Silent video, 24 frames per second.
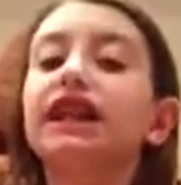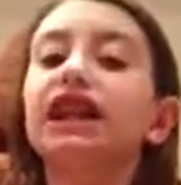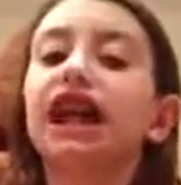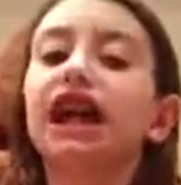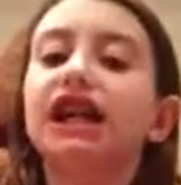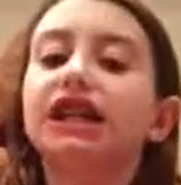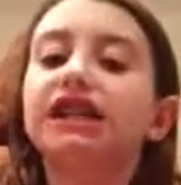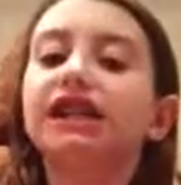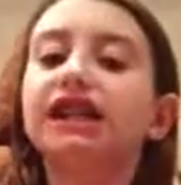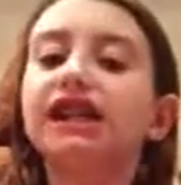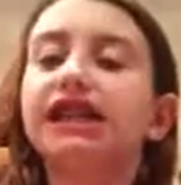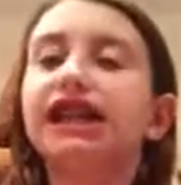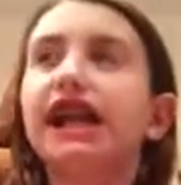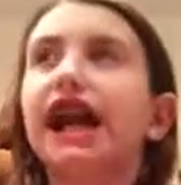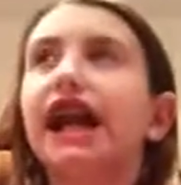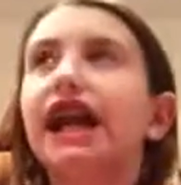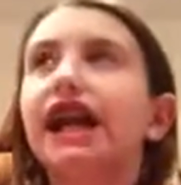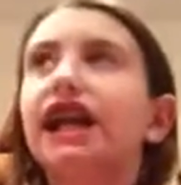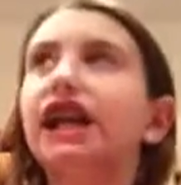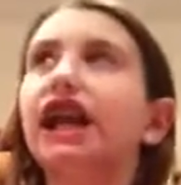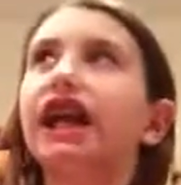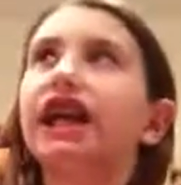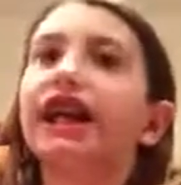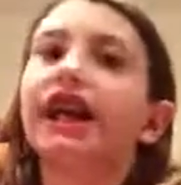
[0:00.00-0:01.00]
o'clock to ten
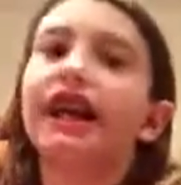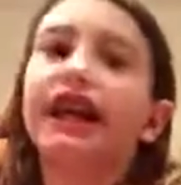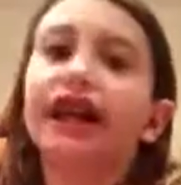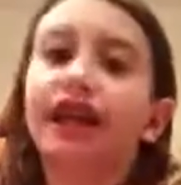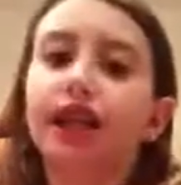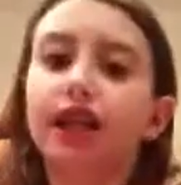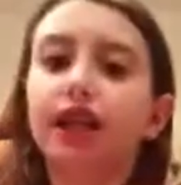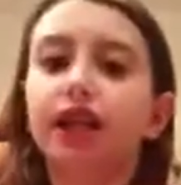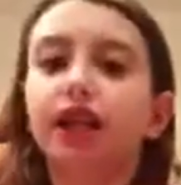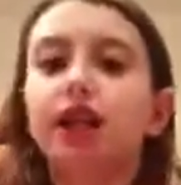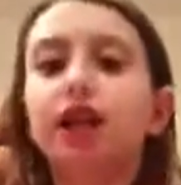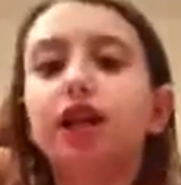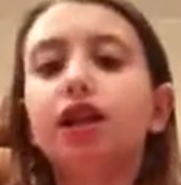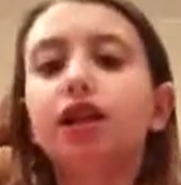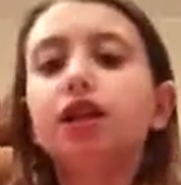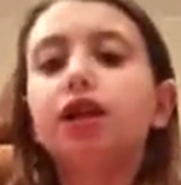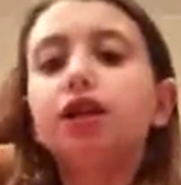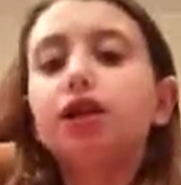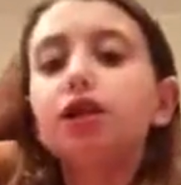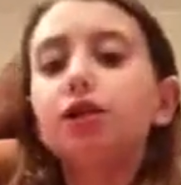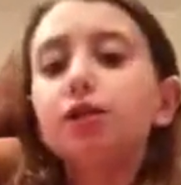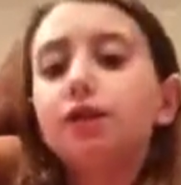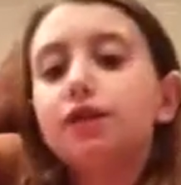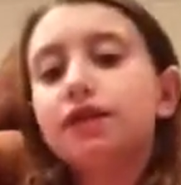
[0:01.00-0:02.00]
o'clock at night,
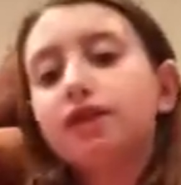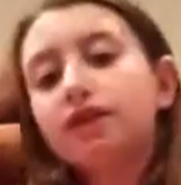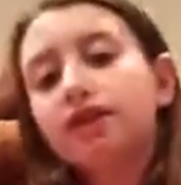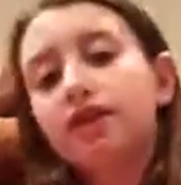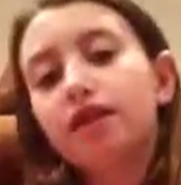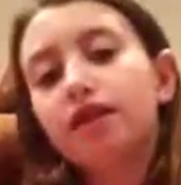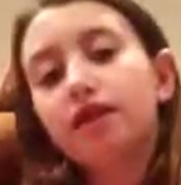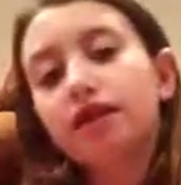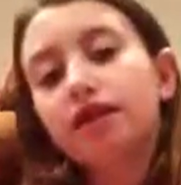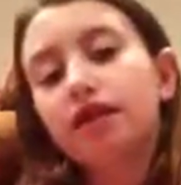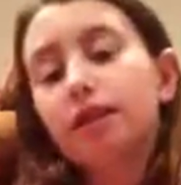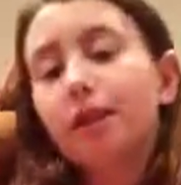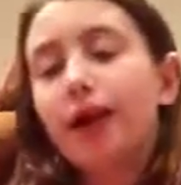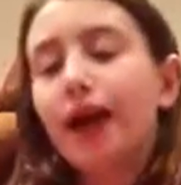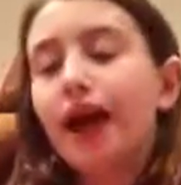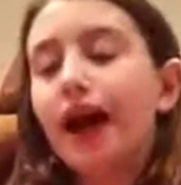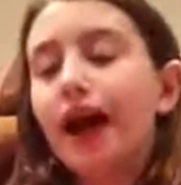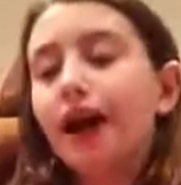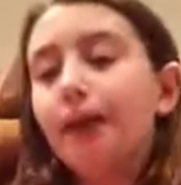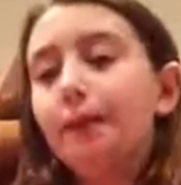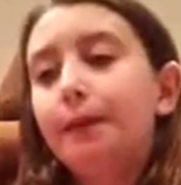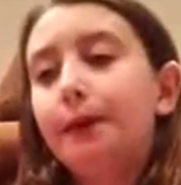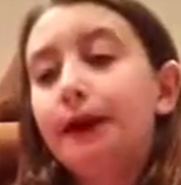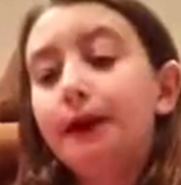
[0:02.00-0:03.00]
which is a little
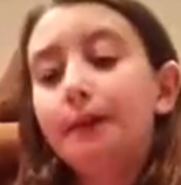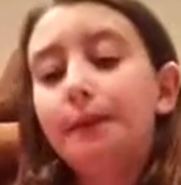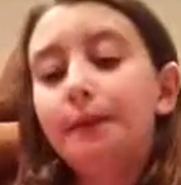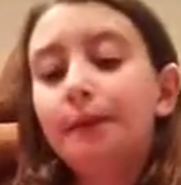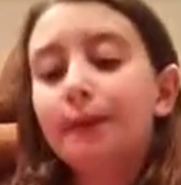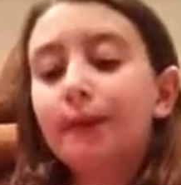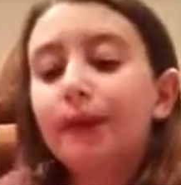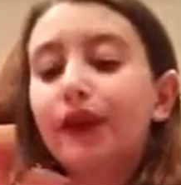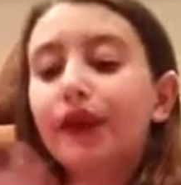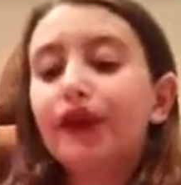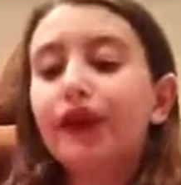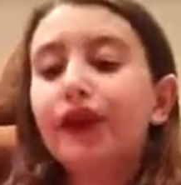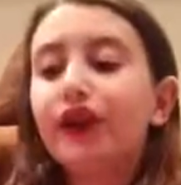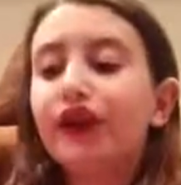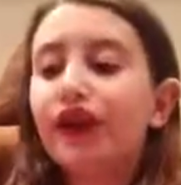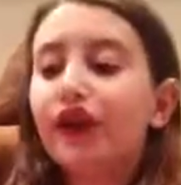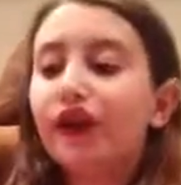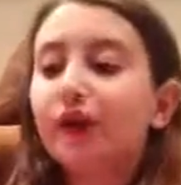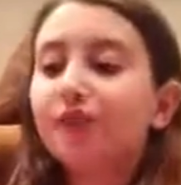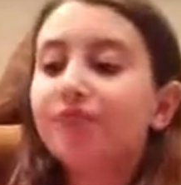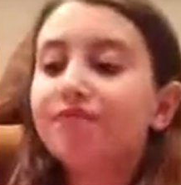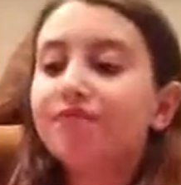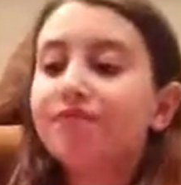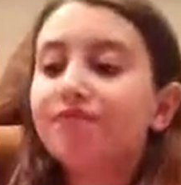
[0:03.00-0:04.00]
bad, but you
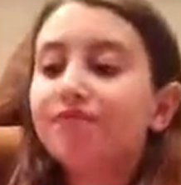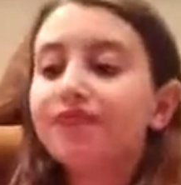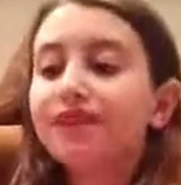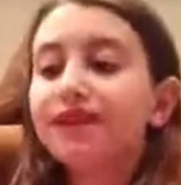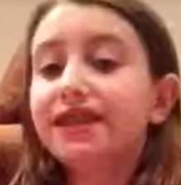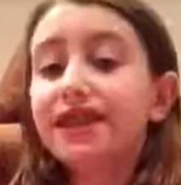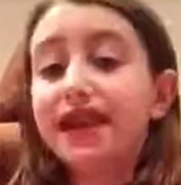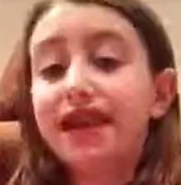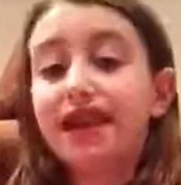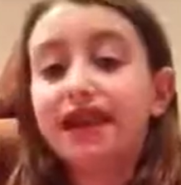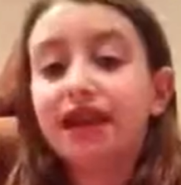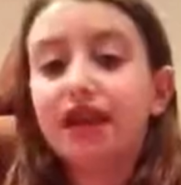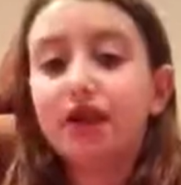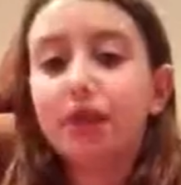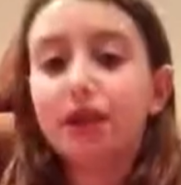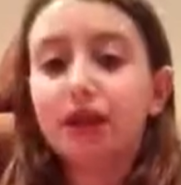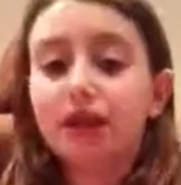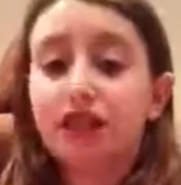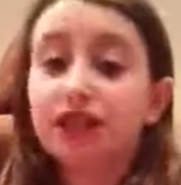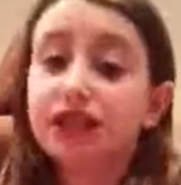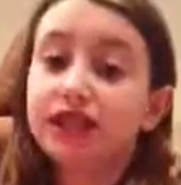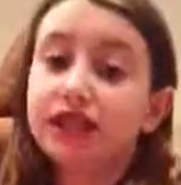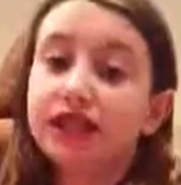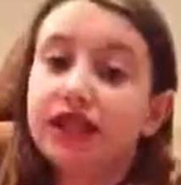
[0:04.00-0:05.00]
know Danielle
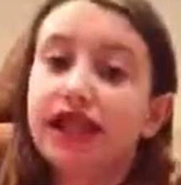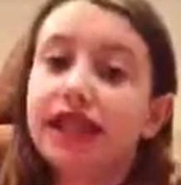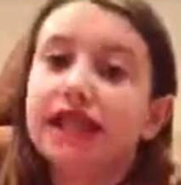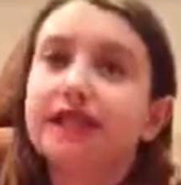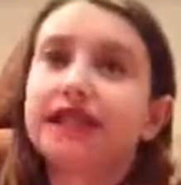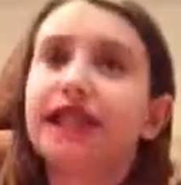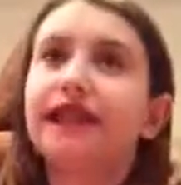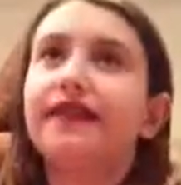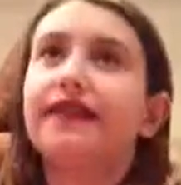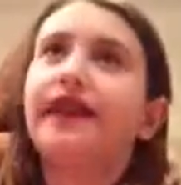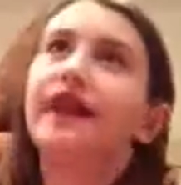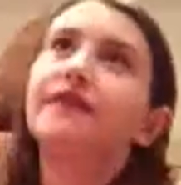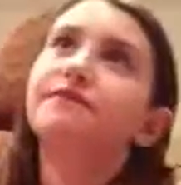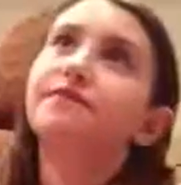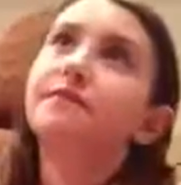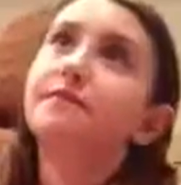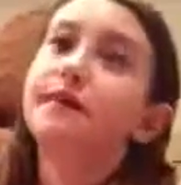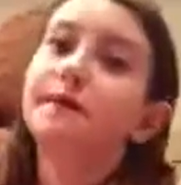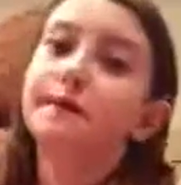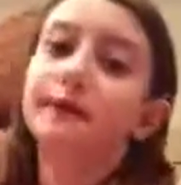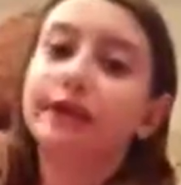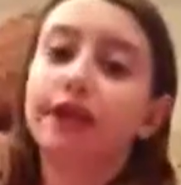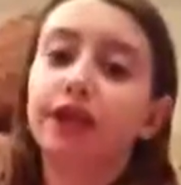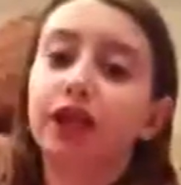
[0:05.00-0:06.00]
watches the kids and they have a
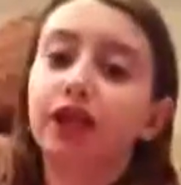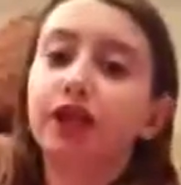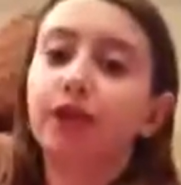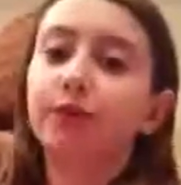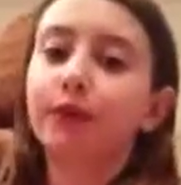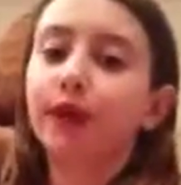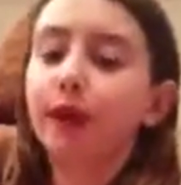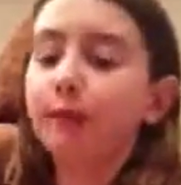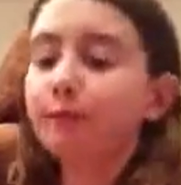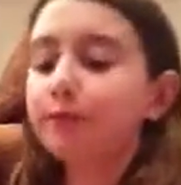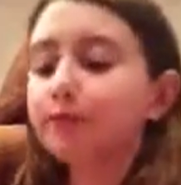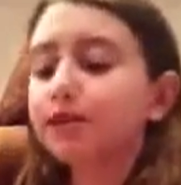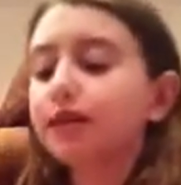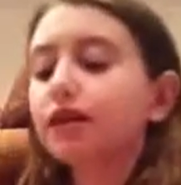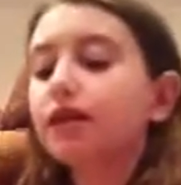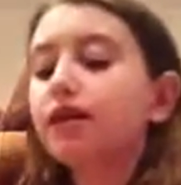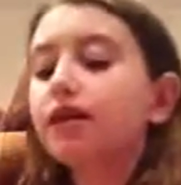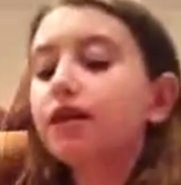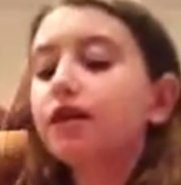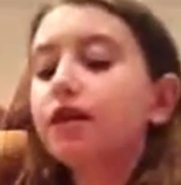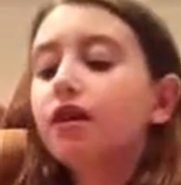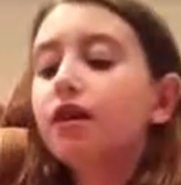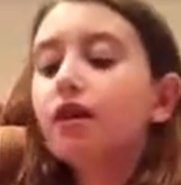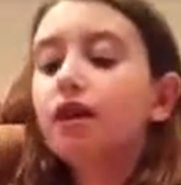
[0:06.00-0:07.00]
babysitter who comes,
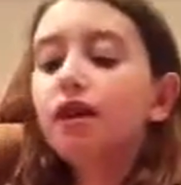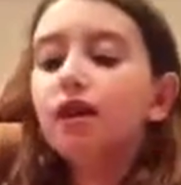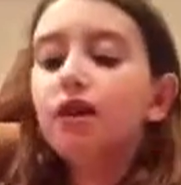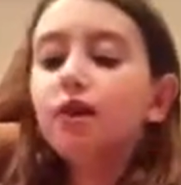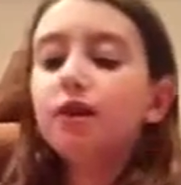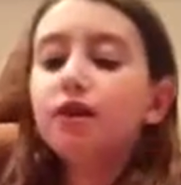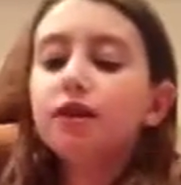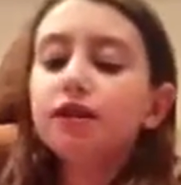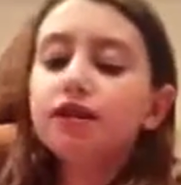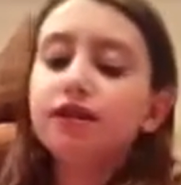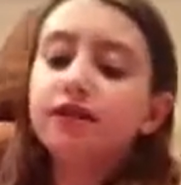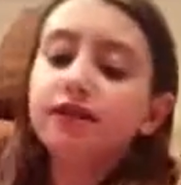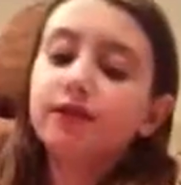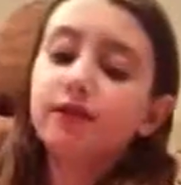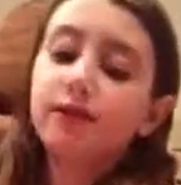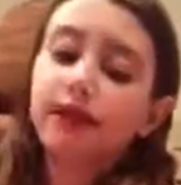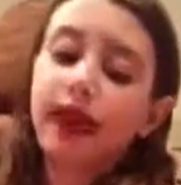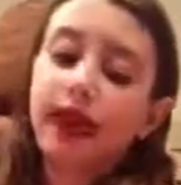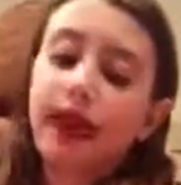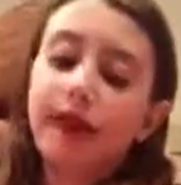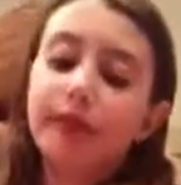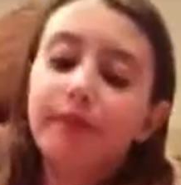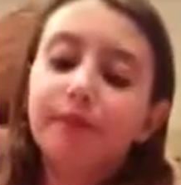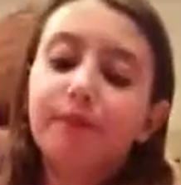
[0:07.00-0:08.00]
which is
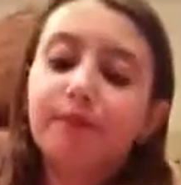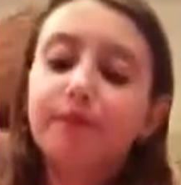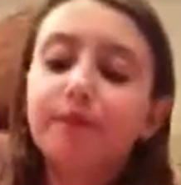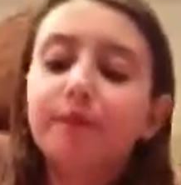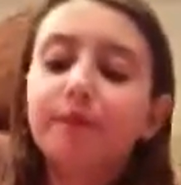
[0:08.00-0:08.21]
okay.